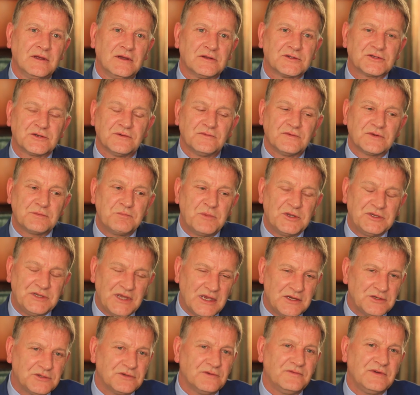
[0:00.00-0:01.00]
So the
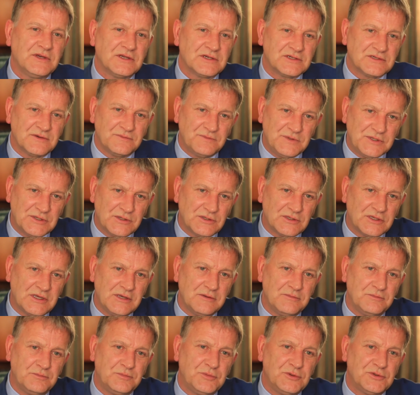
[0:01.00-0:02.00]
potential there is if we could
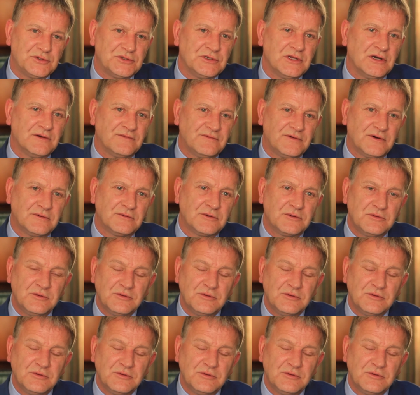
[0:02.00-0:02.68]
keep pushing that forward,